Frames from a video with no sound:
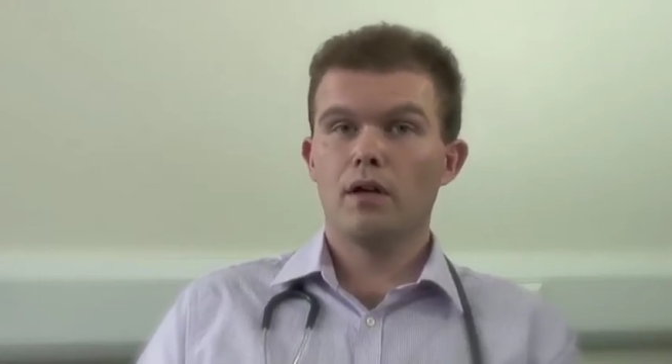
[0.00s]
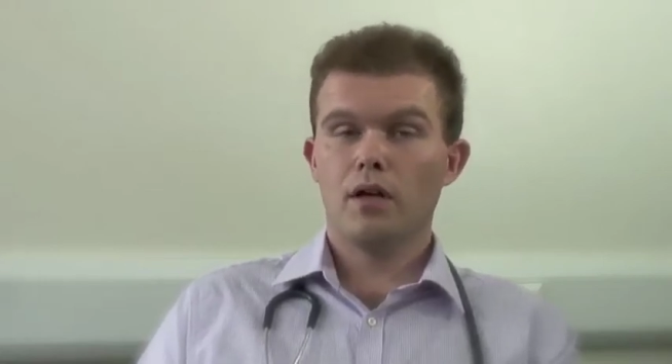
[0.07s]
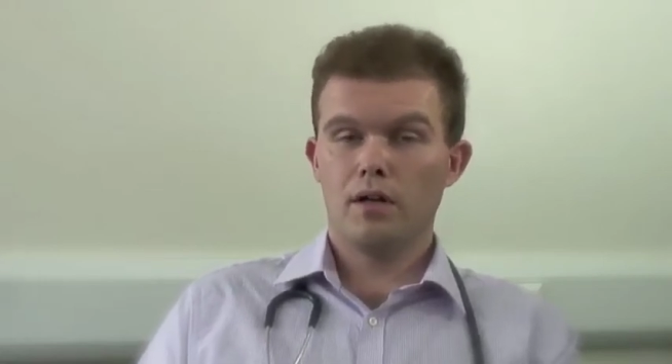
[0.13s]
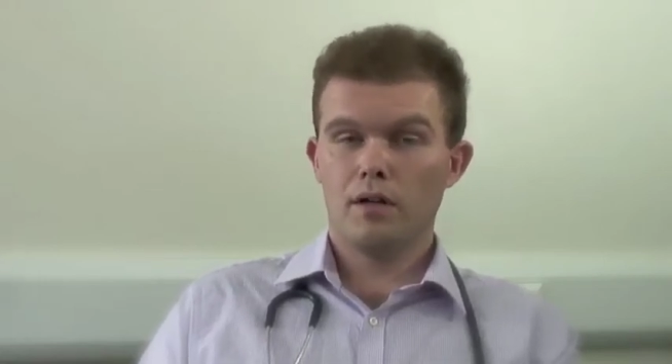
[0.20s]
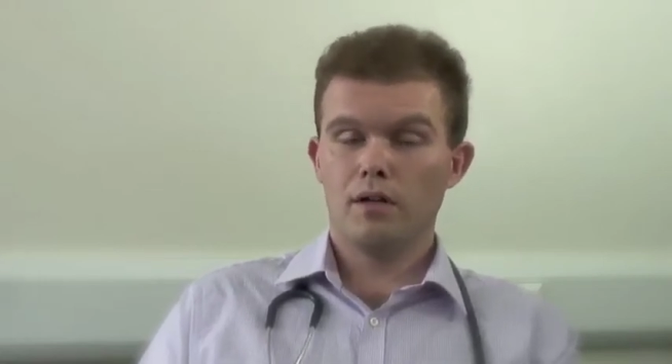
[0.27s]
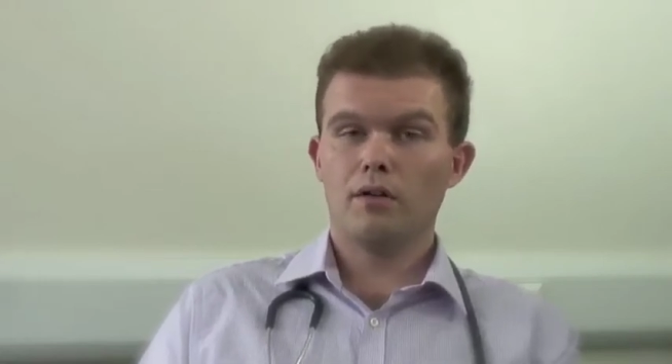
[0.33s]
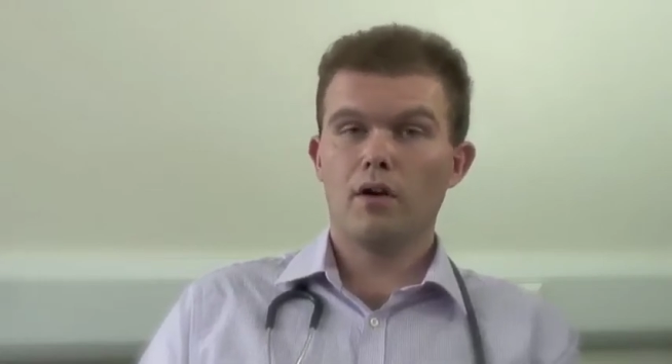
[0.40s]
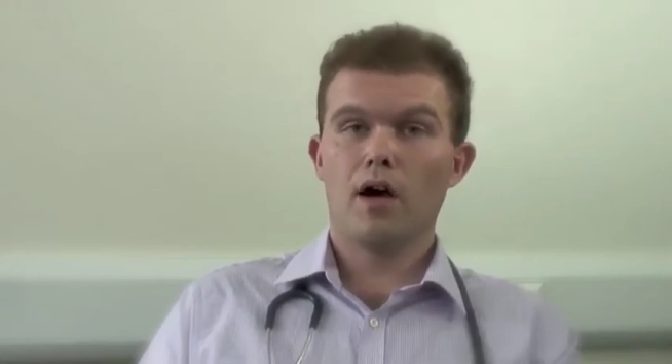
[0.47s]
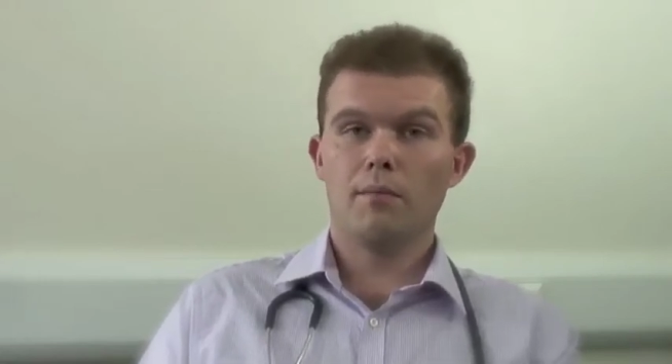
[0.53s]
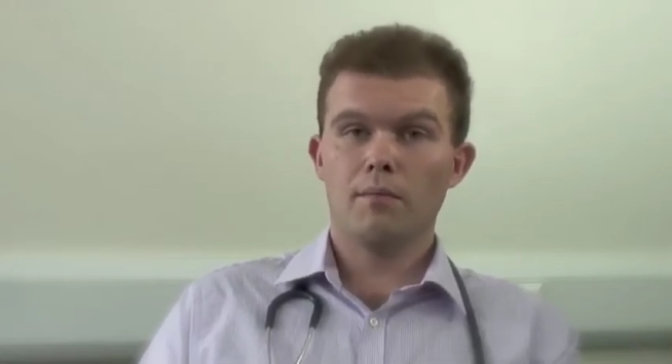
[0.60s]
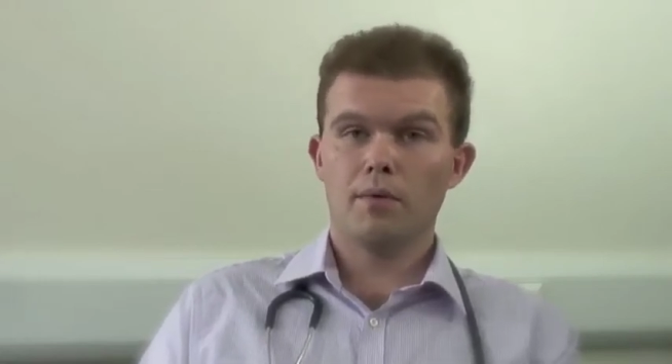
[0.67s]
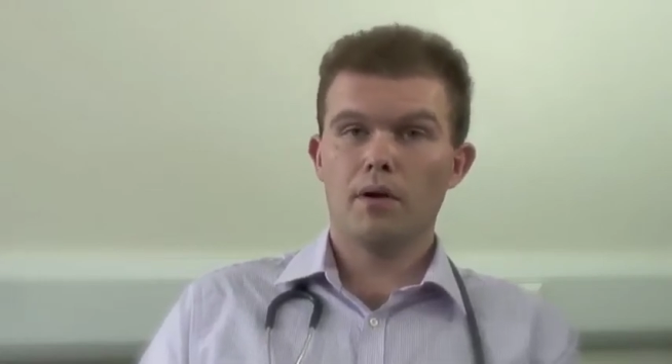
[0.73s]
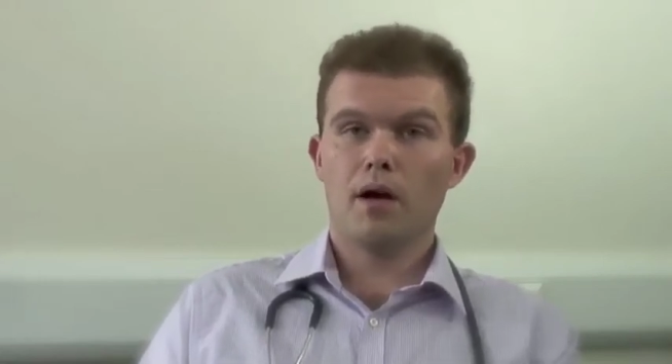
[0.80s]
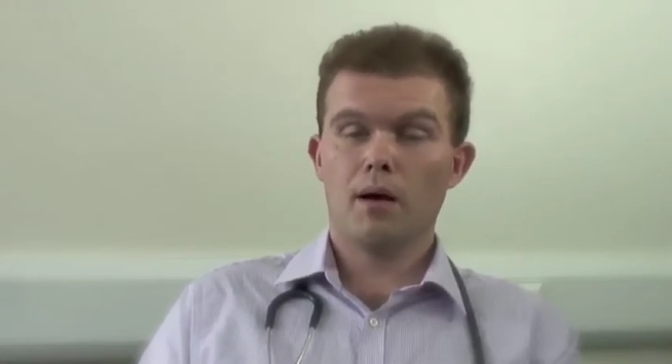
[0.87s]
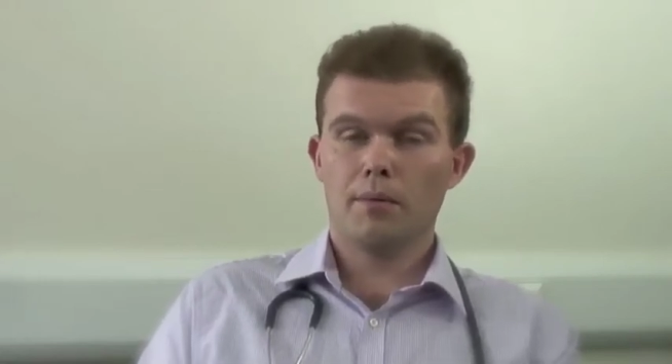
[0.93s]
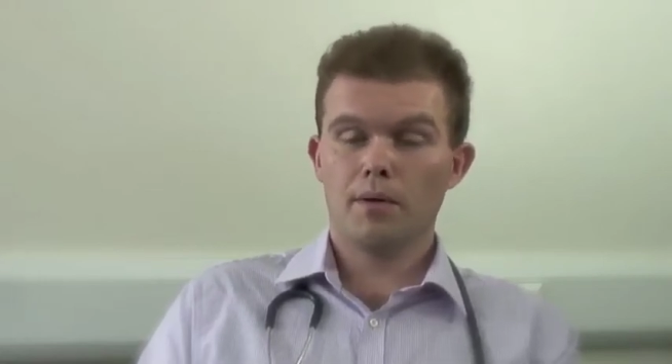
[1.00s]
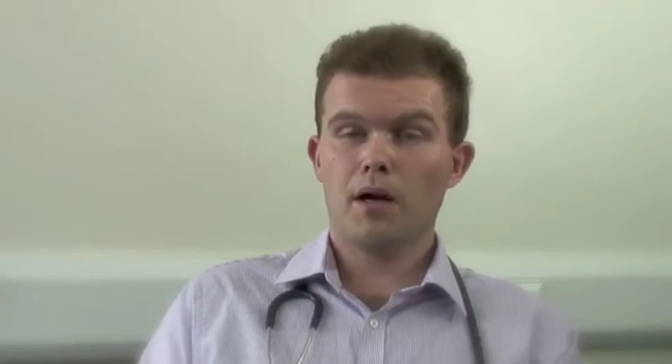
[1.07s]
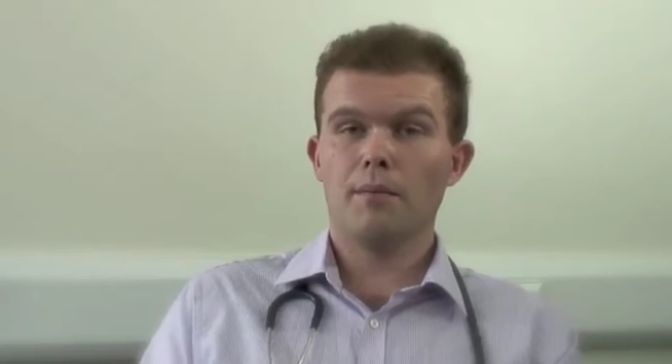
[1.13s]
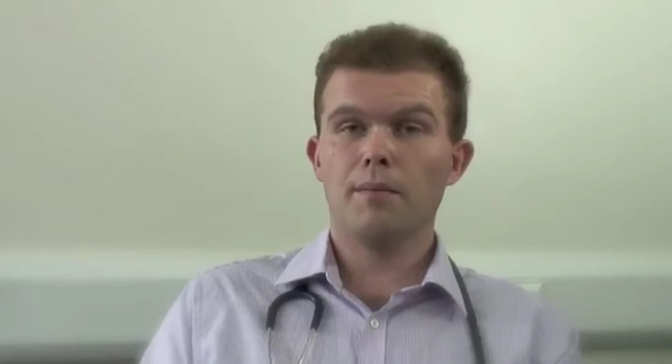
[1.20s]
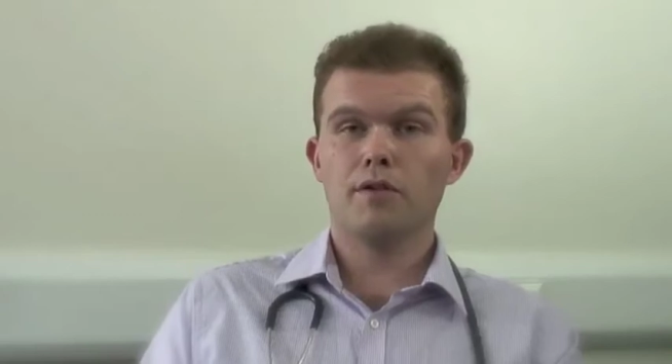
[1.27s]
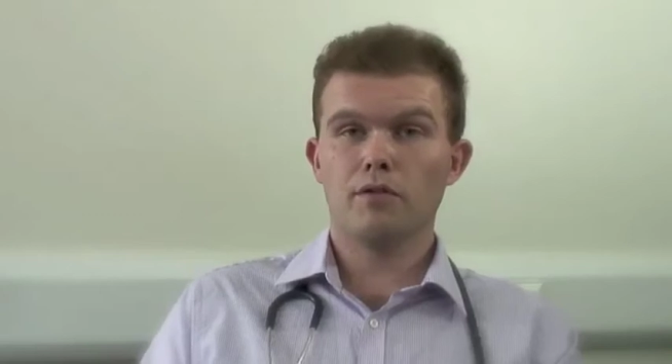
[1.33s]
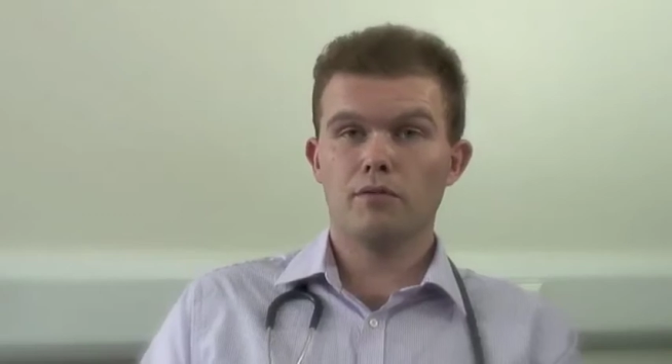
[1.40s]
in the time up and
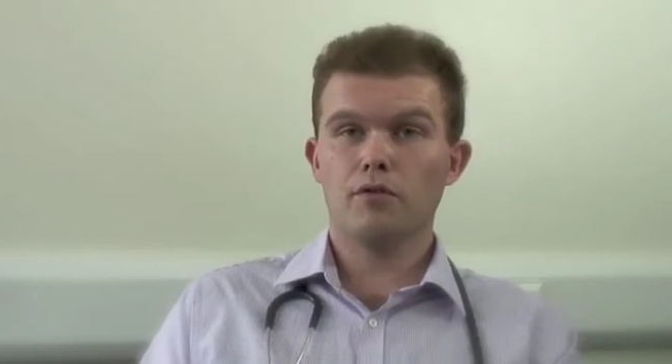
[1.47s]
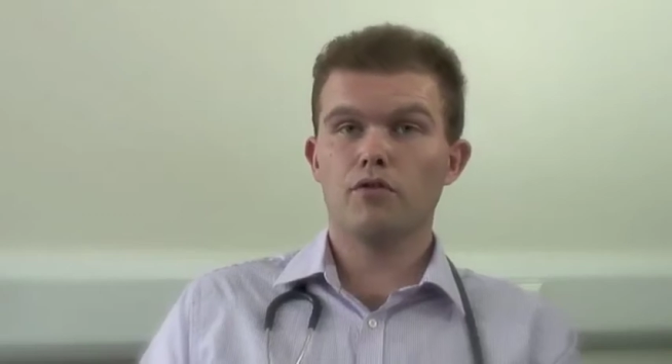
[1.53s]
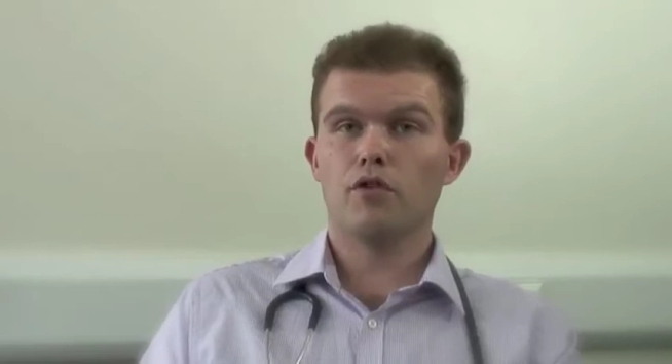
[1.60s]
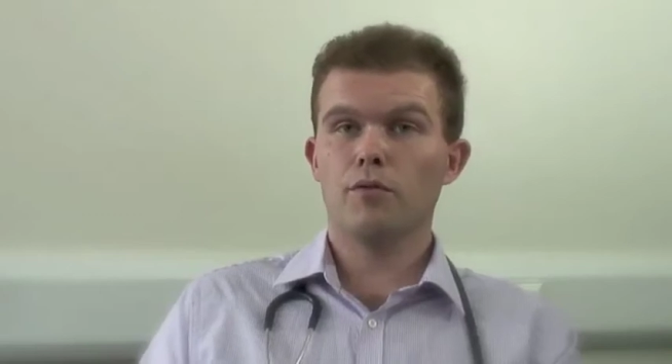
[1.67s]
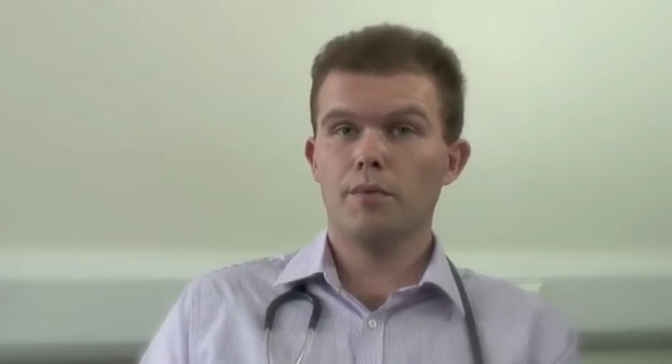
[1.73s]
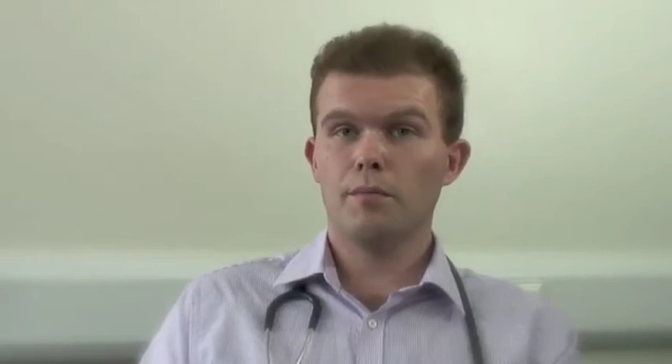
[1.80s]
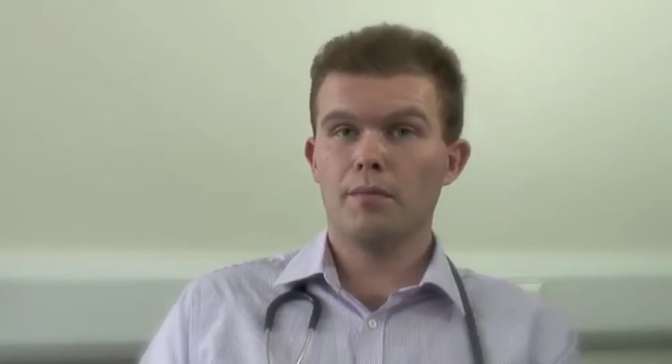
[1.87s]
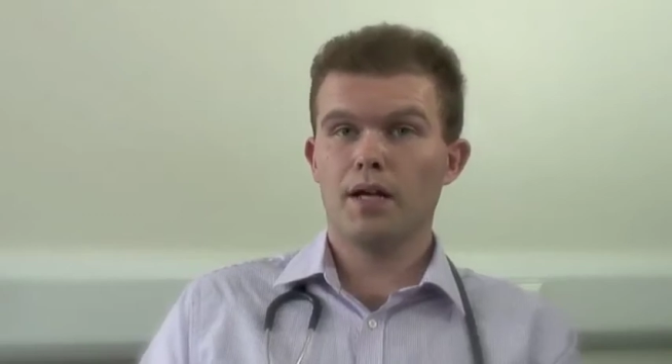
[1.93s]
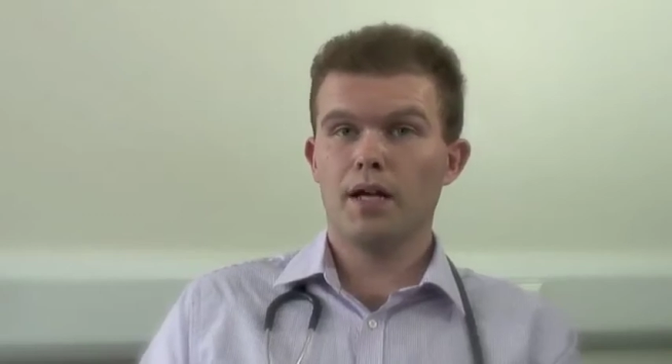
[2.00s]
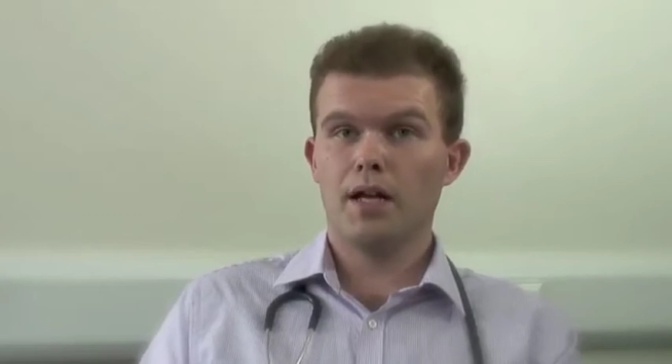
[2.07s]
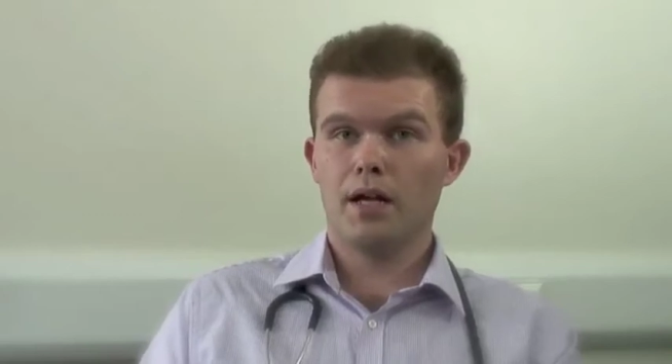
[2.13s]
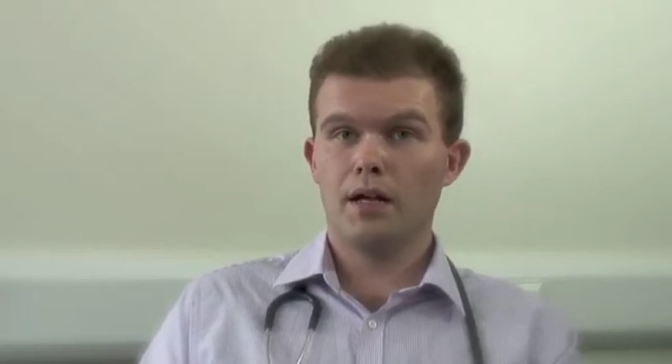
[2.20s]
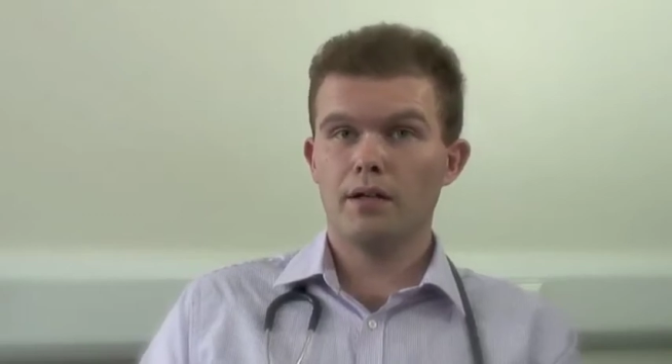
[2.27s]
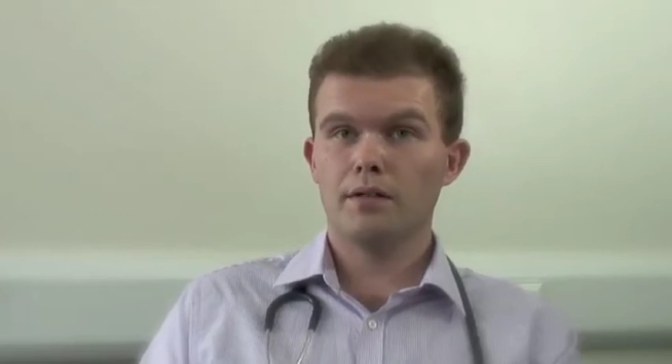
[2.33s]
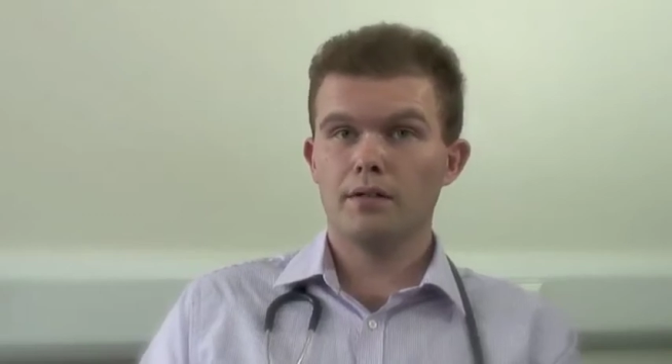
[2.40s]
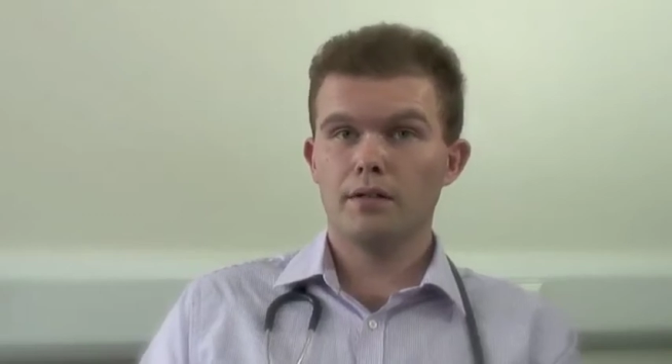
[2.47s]
coming to recruitment beginning.